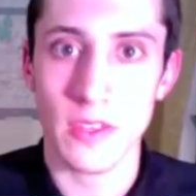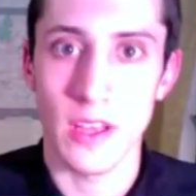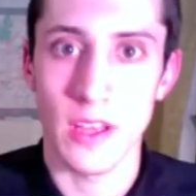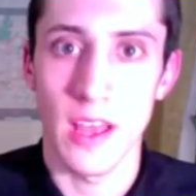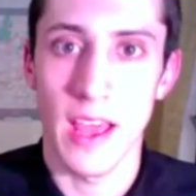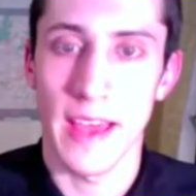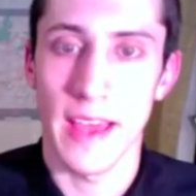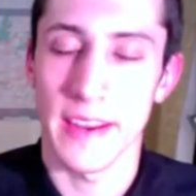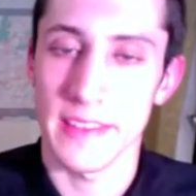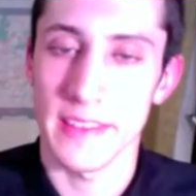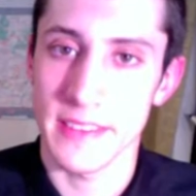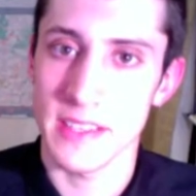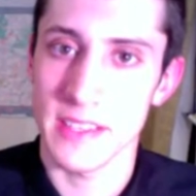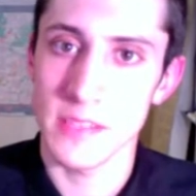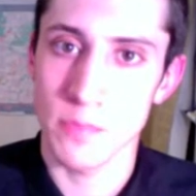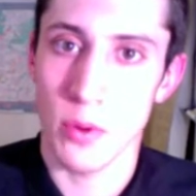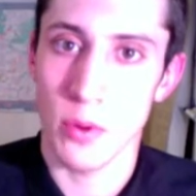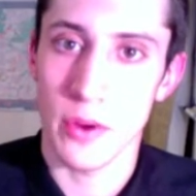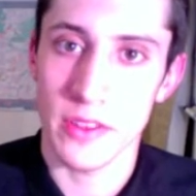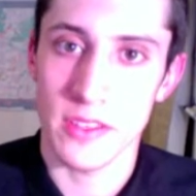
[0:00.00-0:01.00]
And at this
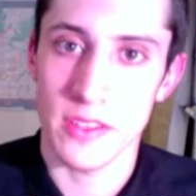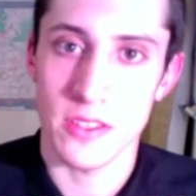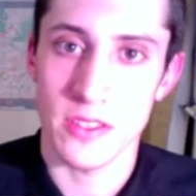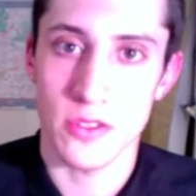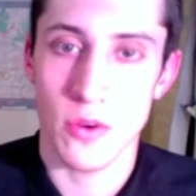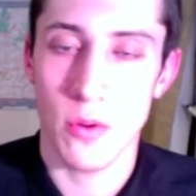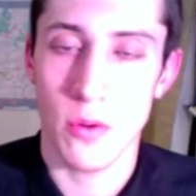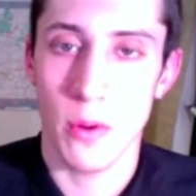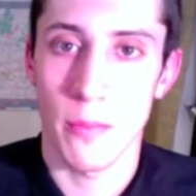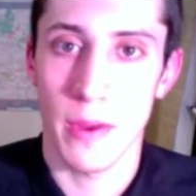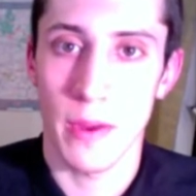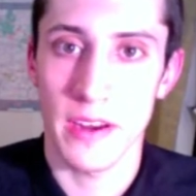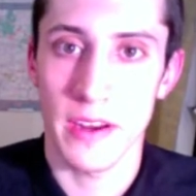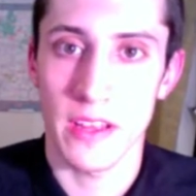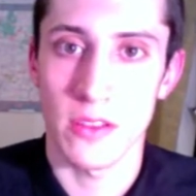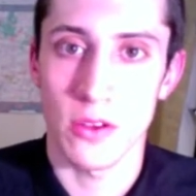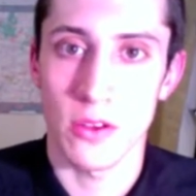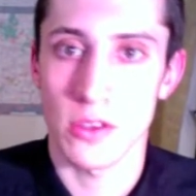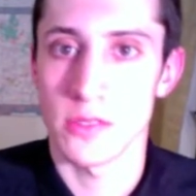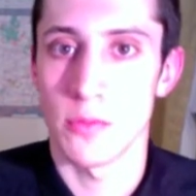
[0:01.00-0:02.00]
point, the storm of Monday
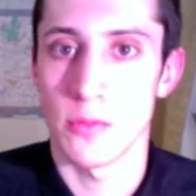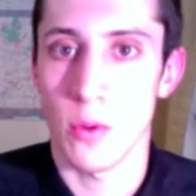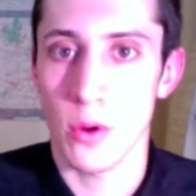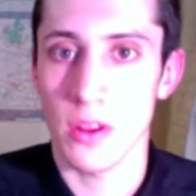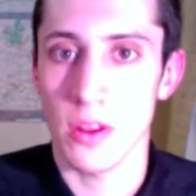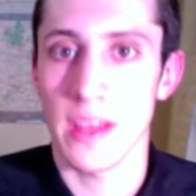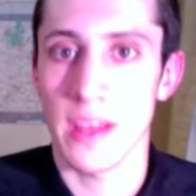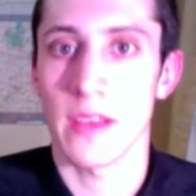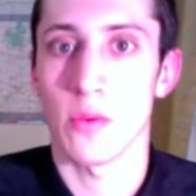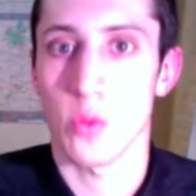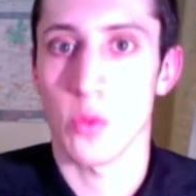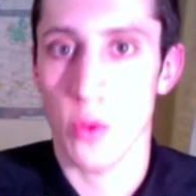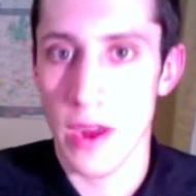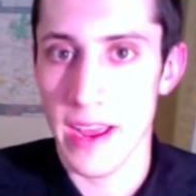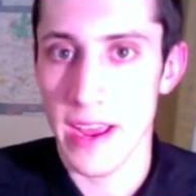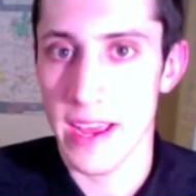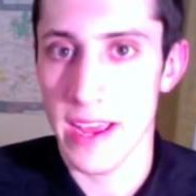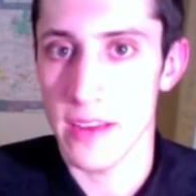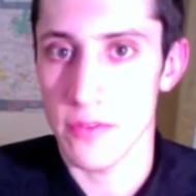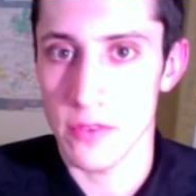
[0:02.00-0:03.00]
looks more like
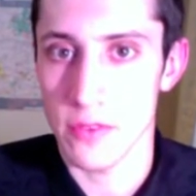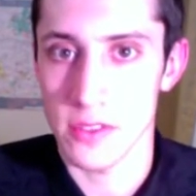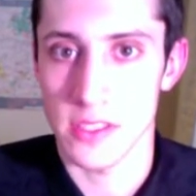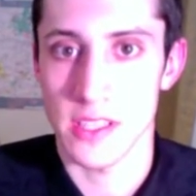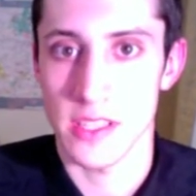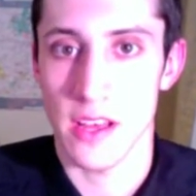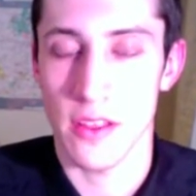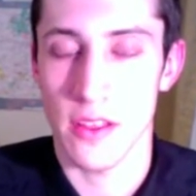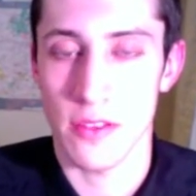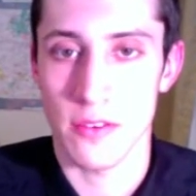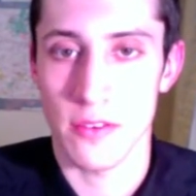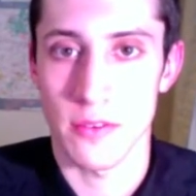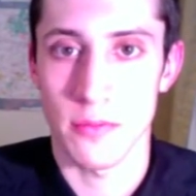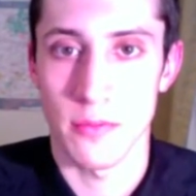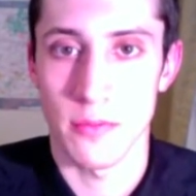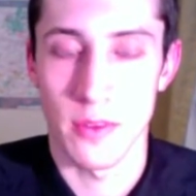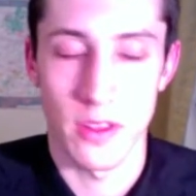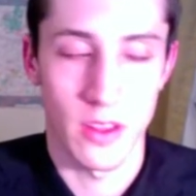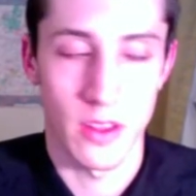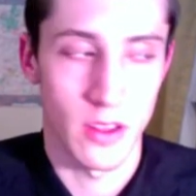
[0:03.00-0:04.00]
rain for southern...
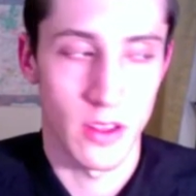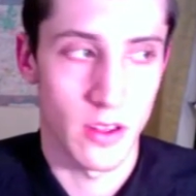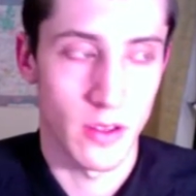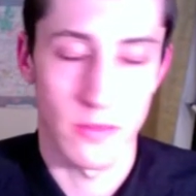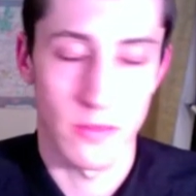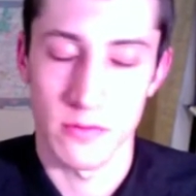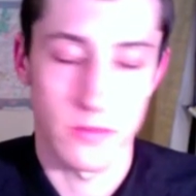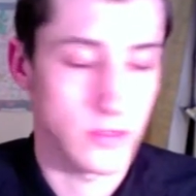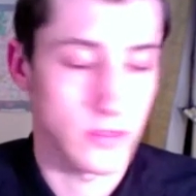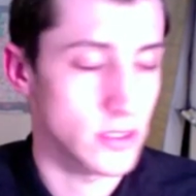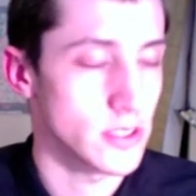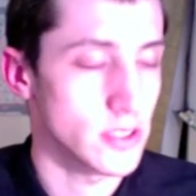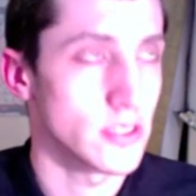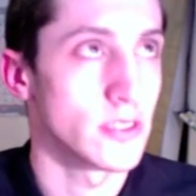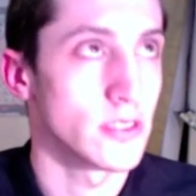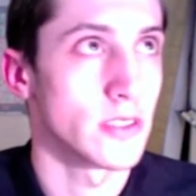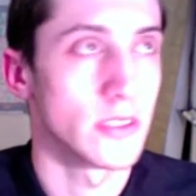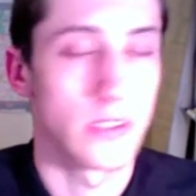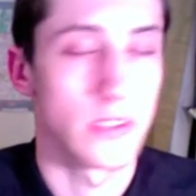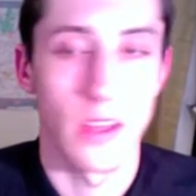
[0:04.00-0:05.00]

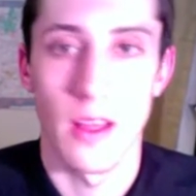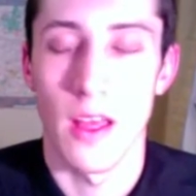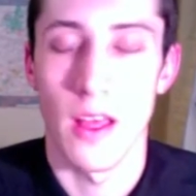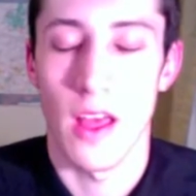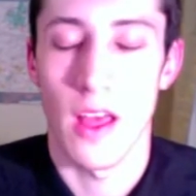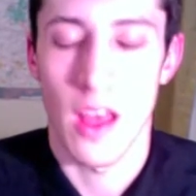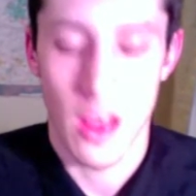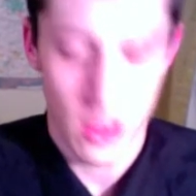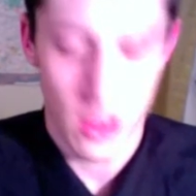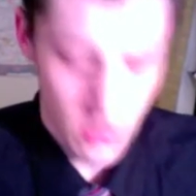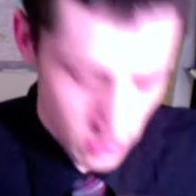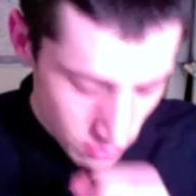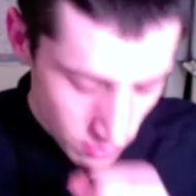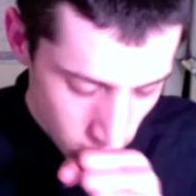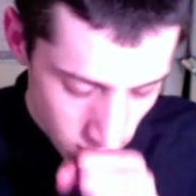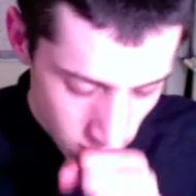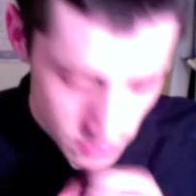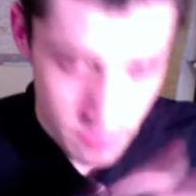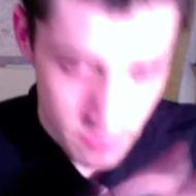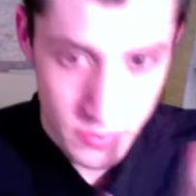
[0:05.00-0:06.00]
Jeez.
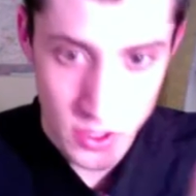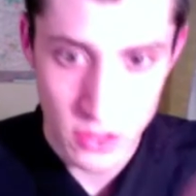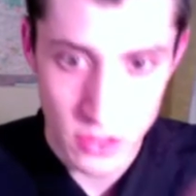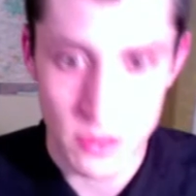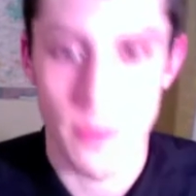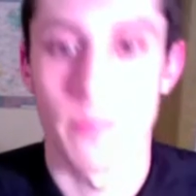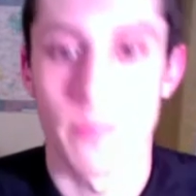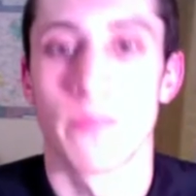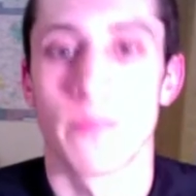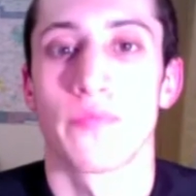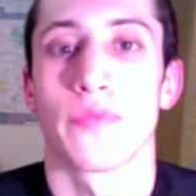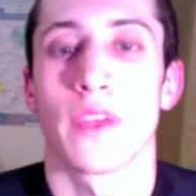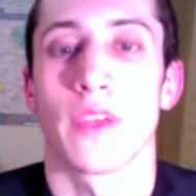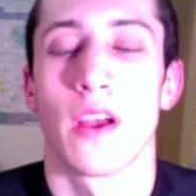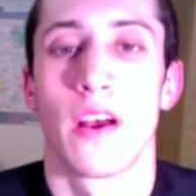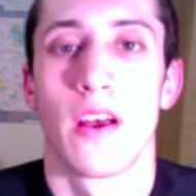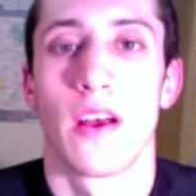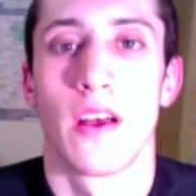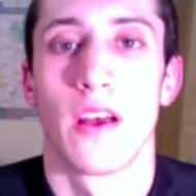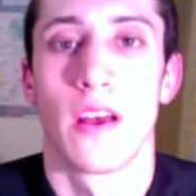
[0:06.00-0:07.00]
Excuse me.
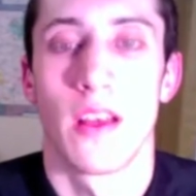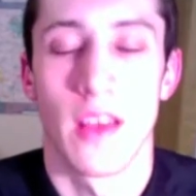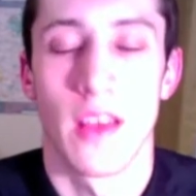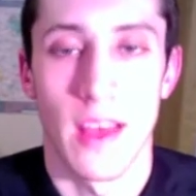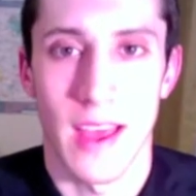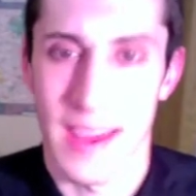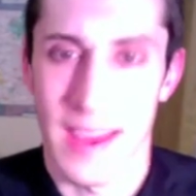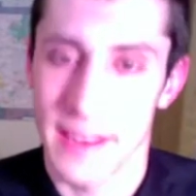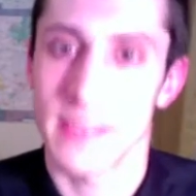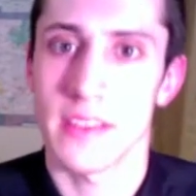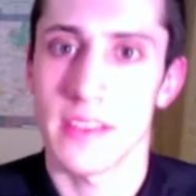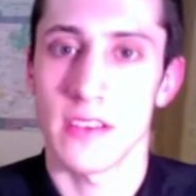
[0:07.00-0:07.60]
And